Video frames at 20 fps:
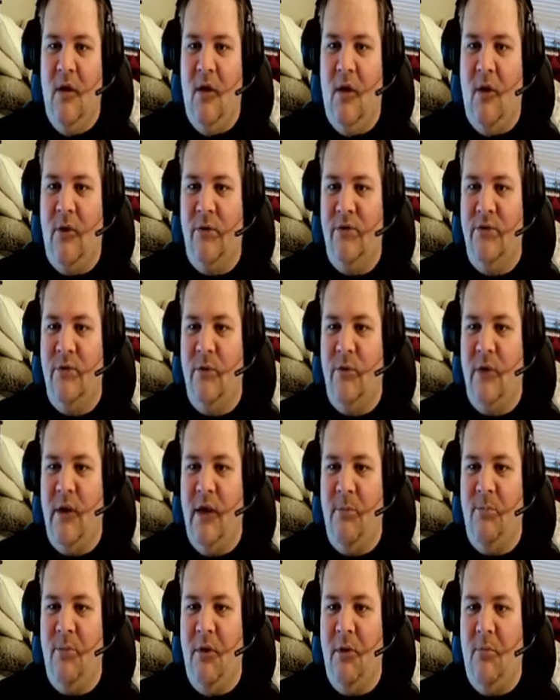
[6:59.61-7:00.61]
Also,
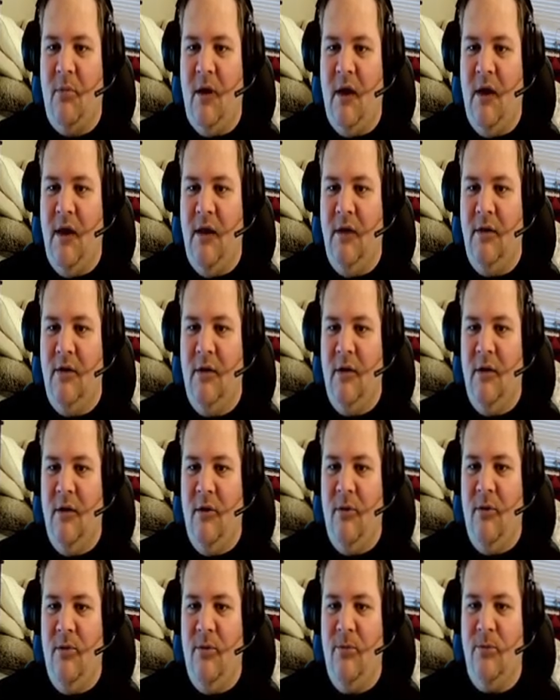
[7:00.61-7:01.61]
keep in mind,
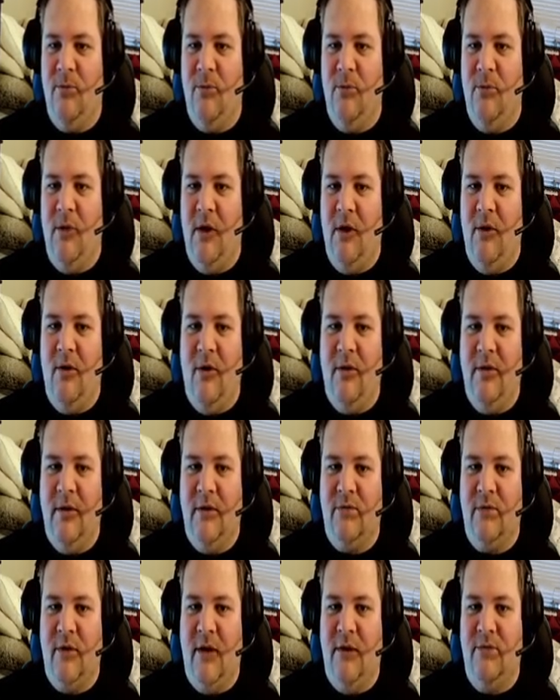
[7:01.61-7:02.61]
through here on
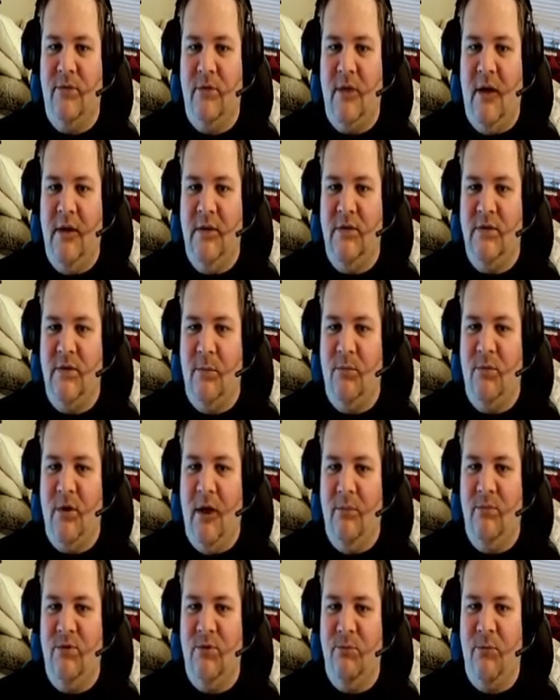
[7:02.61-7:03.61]
this left side,
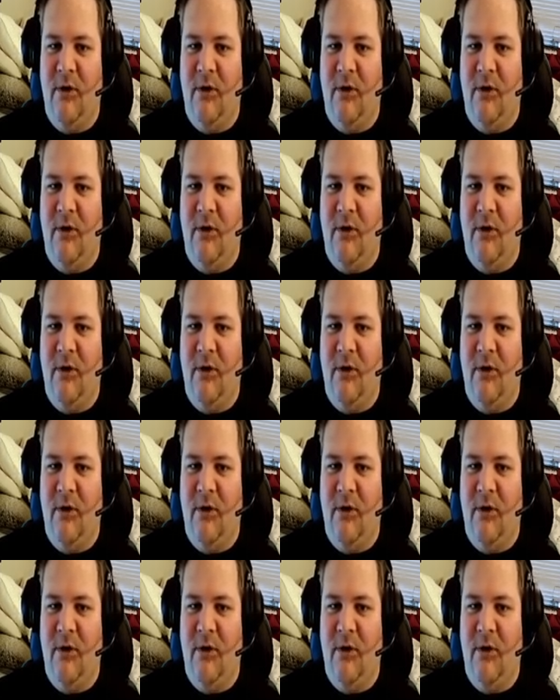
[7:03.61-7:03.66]
sometimes some